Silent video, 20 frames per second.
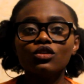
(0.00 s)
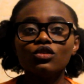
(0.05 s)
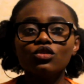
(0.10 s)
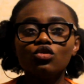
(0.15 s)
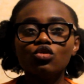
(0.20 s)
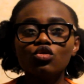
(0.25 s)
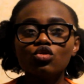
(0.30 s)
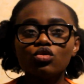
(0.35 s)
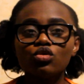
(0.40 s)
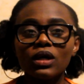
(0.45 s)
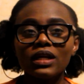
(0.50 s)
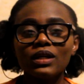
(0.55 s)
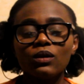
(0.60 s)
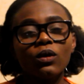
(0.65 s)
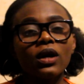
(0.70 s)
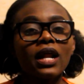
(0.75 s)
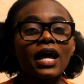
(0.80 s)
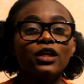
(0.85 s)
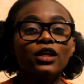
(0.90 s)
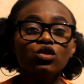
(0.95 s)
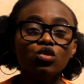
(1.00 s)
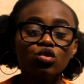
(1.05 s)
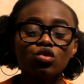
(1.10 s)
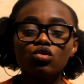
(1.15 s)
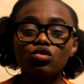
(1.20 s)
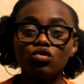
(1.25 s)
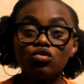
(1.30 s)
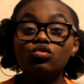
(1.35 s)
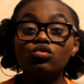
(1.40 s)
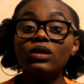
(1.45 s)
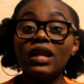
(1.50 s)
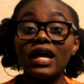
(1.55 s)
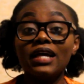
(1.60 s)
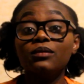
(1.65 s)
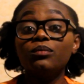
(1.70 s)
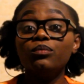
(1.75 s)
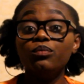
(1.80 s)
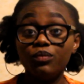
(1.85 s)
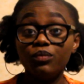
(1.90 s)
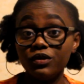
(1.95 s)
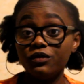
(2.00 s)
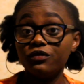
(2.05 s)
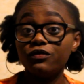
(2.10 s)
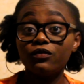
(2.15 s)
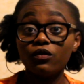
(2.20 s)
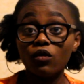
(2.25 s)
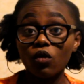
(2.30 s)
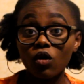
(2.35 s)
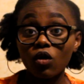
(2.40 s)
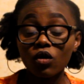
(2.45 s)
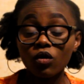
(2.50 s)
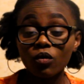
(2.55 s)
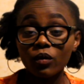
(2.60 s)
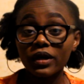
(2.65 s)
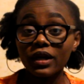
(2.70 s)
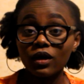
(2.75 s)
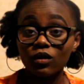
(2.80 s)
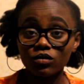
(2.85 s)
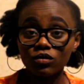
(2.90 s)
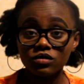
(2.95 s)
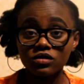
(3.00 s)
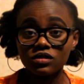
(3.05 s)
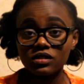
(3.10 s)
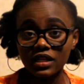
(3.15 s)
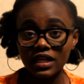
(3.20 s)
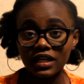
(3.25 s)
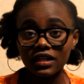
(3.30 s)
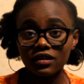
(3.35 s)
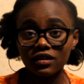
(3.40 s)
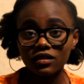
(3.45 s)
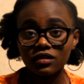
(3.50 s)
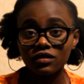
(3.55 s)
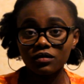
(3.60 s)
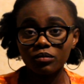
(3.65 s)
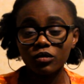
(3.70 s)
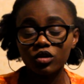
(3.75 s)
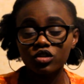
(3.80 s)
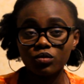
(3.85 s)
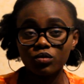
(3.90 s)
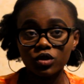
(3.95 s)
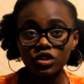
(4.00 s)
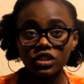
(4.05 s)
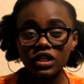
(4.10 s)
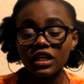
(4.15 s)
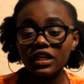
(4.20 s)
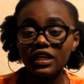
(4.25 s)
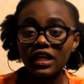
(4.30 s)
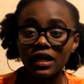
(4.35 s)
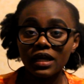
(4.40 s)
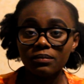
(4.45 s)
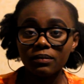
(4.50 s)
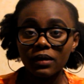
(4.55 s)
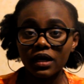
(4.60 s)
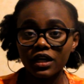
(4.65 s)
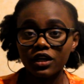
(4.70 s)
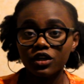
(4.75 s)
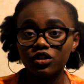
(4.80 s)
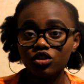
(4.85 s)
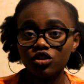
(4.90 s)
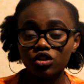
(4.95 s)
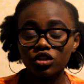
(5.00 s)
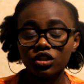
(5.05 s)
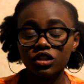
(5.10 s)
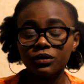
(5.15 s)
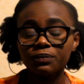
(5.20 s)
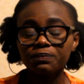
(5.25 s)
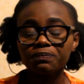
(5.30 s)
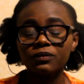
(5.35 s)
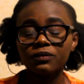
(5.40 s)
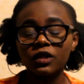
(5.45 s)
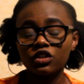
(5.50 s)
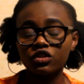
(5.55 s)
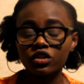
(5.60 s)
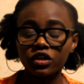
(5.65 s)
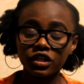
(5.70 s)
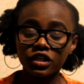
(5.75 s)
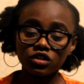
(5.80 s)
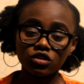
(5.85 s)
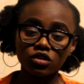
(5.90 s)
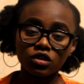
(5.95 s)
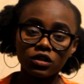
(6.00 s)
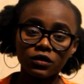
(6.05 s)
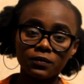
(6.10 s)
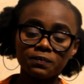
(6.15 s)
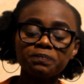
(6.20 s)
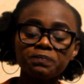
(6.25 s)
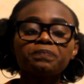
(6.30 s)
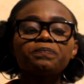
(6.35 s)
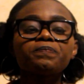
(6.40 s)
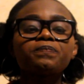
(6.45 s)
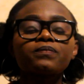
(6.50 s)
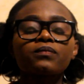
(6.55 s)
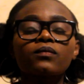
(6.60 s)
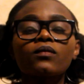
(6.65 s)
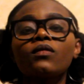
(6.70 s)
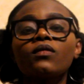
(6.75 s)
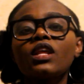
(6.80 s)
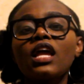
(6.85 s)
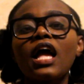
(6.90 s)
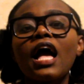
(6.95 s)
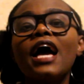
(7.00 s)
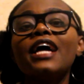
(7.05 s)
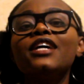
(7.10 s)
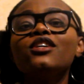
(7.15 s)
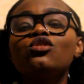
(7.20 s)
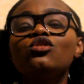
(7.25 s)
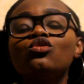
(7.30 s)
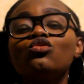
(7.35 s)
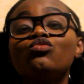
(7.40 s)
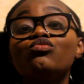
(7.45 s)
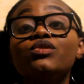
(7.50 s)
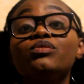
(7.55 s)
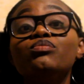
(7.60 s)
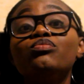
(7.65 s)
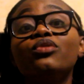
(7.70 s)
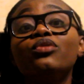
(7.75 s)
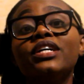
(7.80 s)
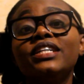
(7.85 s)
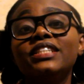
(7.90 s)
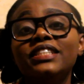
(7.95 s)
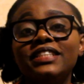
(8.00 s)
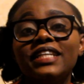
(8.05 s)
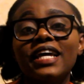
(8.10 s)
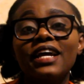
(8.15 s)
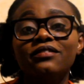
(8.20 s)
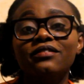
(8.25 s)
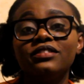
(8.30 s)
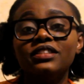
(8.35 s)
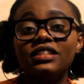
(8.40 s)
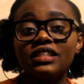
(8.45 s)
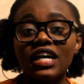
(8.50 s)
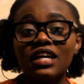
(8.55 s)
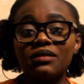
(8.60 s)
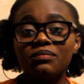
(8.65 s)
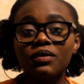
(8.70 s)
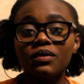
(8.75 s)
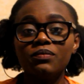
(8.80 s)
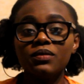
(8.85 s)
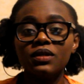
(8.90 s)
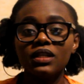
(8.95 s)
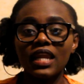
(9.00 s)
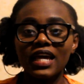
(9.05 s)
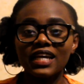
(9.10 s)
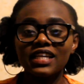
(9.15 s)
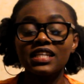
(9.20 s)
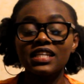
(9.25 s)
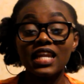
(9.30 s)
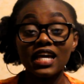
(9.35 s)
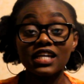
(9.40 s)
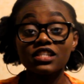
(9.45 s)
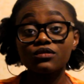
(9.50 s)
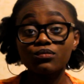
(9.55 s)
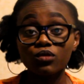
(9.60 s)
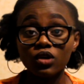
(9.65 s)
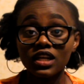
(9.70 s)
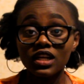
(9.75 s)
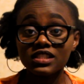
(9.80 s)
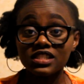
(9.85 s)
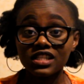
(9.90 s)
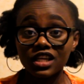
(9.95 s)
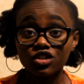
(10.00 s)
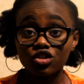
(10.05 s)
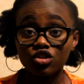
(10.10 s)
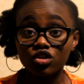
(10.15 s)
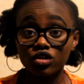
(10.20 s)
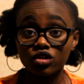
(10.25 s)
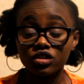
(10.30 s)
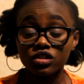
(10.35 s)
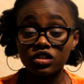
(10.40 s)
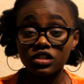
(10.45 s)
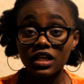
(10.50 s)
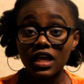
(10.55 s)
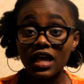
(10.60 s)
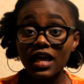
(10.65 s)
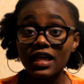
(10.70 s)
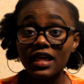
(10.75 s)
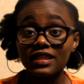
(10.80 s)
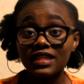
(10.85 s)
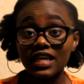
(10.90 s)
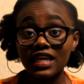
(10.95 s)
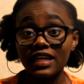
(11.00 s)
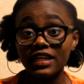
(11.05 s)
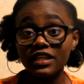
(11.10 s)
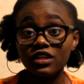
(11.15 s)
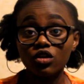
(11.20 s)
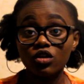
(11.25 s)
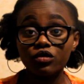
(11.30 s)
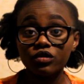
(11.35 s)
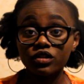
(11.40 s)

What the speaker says: Usually what I used to do like before, when I was like much earlier in my hair journey, natural hair journey, I used to rebraid it every night, maybe in like smaller sections than the